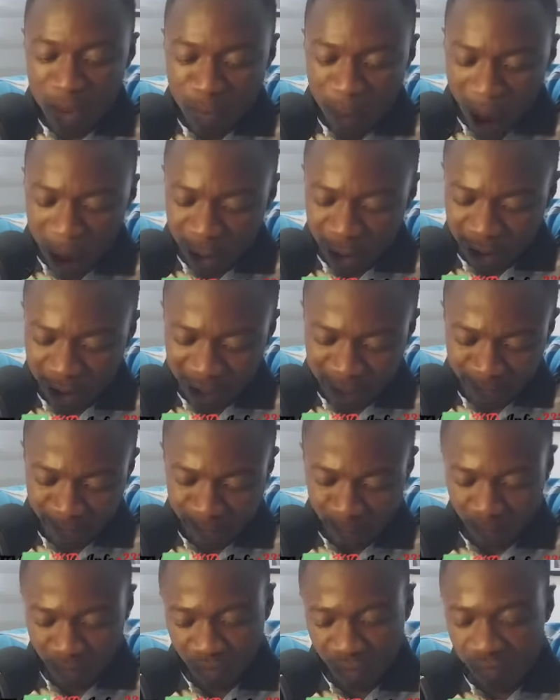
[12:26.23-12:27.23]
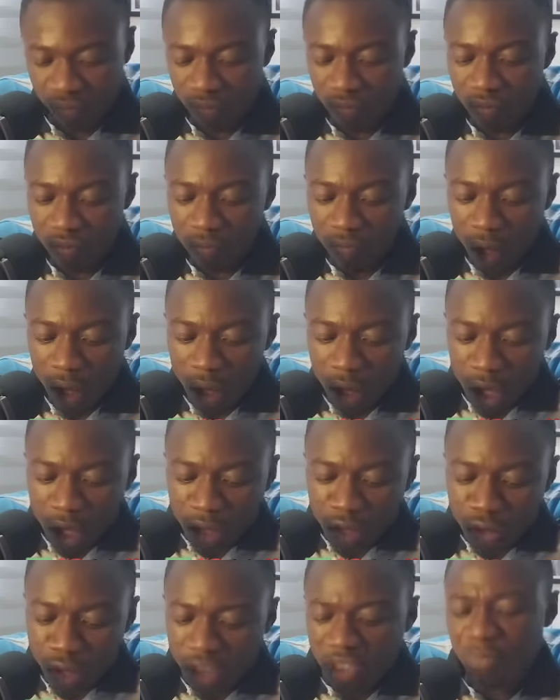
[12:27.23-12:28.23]
But I could say,
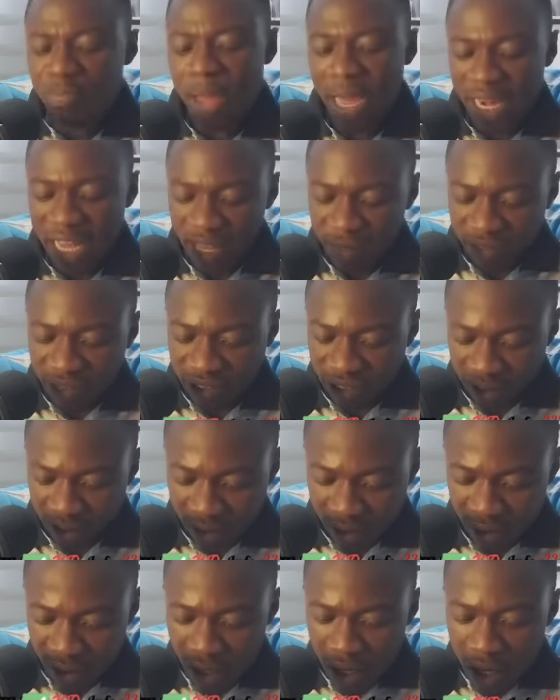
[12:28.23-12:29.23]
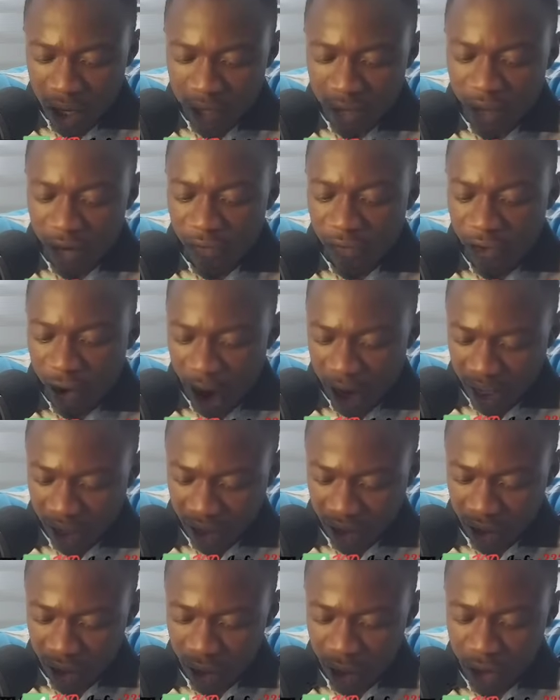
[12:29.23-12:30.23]
don't marry himself. Your
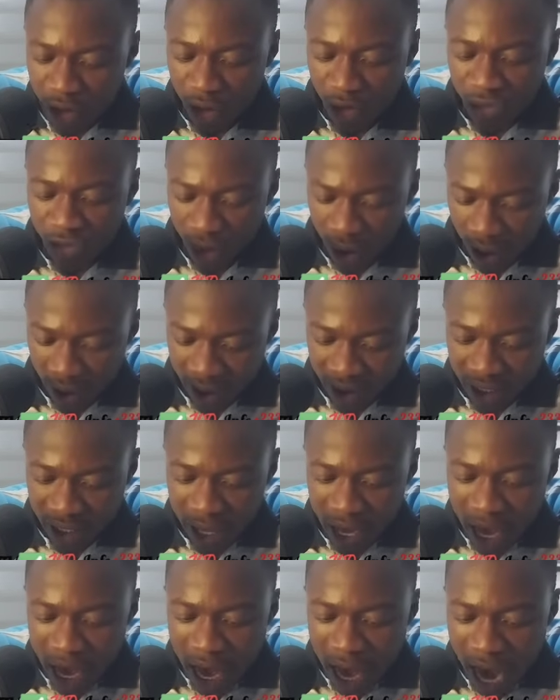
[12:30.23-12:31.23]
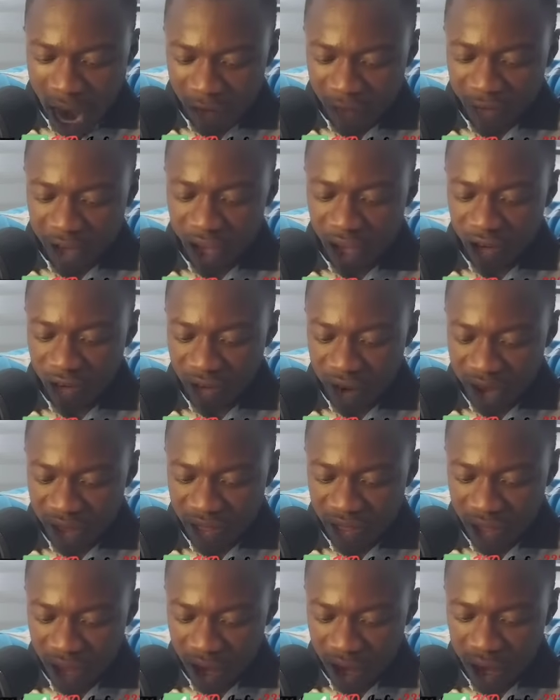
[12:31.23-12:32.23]
voice, your choice, have a
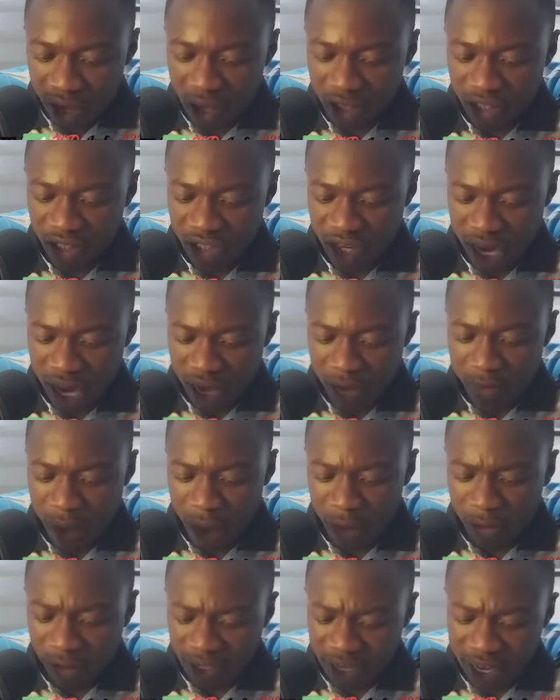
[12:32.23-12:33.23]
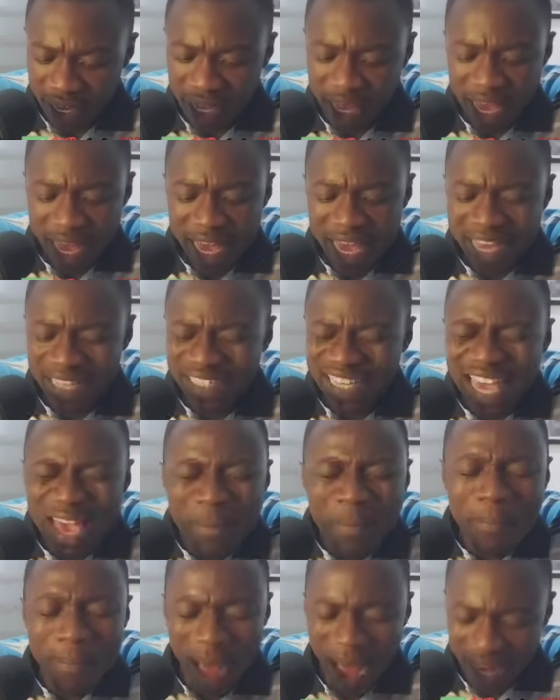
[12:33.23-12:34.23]
great day, dear. But I could say, is he
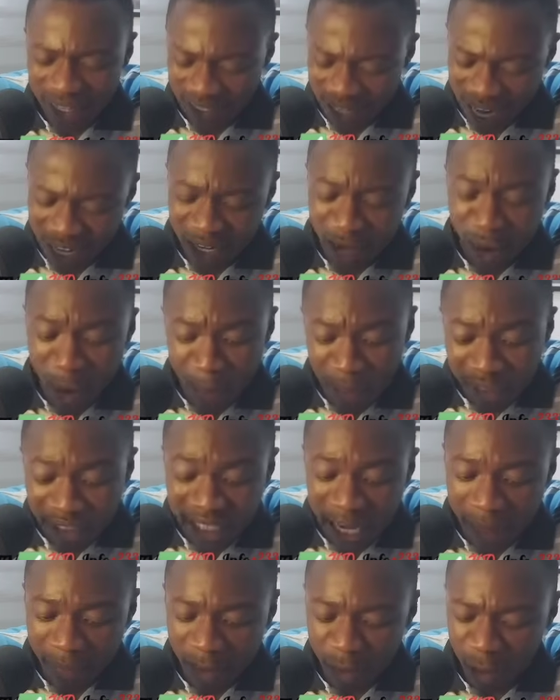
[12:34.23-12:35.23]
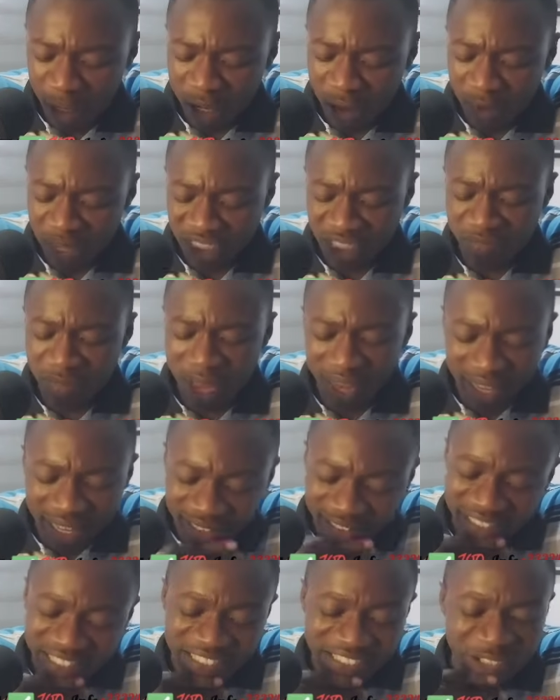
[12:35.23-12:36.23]
mad? And I want to know the question mark
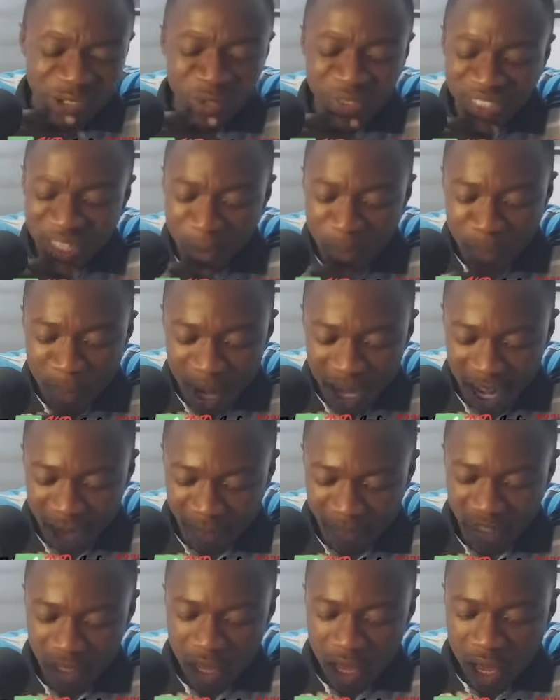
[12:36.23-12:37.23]
and say, COC Payam.